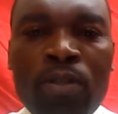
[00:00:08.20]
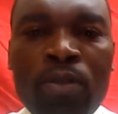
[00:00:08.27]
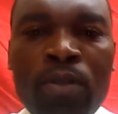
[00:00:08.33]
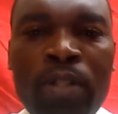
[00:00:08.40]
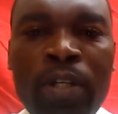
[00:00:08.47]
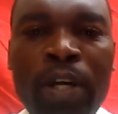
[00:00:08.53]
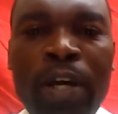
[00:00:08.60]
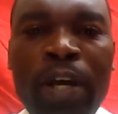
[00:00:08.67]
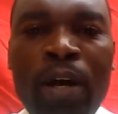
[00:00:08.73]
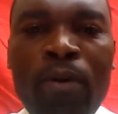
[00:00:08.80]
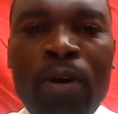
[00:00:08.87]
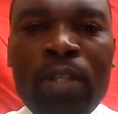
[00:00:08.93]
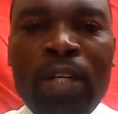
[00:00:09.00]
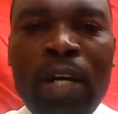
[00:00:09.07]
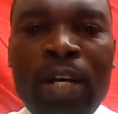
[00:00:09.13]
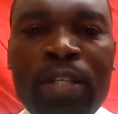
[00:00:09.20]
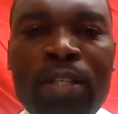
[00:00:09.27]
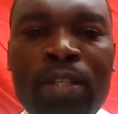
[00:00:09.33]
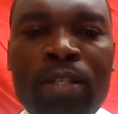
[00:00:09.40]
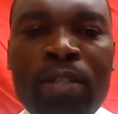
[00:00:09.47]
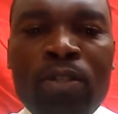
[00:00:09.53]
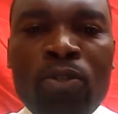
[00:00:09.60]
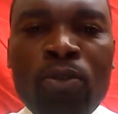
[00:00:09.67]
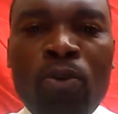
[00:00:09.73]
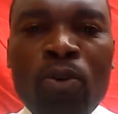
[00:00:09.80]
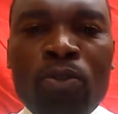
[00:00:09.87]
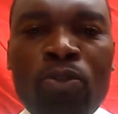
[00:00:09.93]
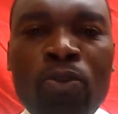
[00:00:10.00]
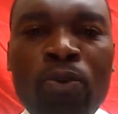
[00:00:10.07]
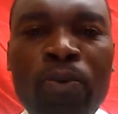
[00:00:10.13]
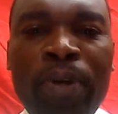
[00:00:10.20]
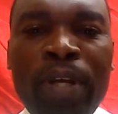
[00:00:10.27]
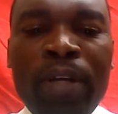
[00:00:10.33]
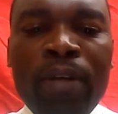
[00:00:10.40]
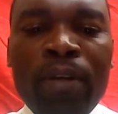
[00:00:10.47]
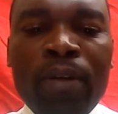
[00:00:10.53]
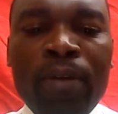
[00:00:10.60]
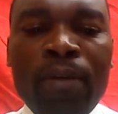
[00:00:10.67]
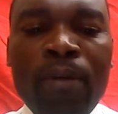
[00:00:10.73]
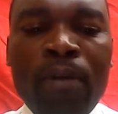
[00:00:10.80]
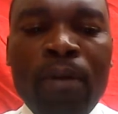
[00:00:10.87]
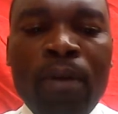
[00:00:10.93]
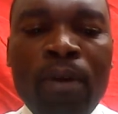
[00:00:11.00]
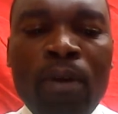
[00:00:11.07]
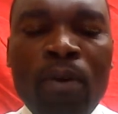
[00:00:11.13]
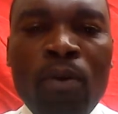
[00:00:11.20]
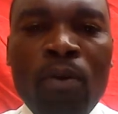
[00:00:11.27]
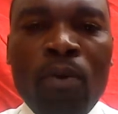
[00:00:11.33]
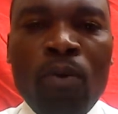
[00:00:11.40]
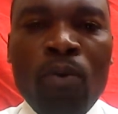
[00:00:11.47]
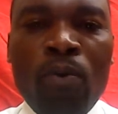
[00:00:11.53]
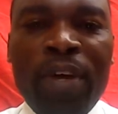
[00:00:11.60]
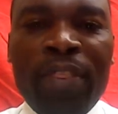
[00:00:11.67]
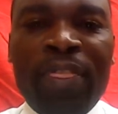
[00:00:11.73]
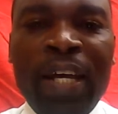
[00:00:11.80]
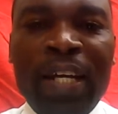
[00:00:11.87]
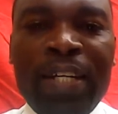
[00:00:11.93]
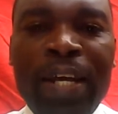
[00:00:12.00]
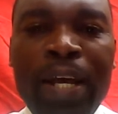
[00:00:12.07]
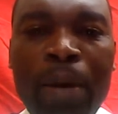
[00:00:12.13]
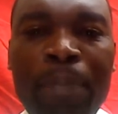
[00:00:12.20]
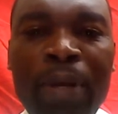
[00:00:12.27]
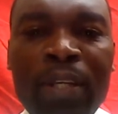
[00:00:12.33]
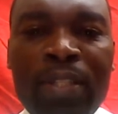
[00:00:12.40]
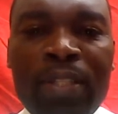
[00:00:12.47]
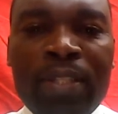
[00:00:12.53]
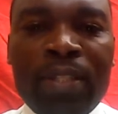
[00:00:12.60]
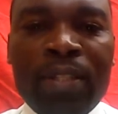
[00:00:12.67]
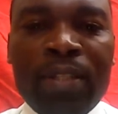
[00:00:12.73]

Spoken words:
Today I want us to continue with that habit.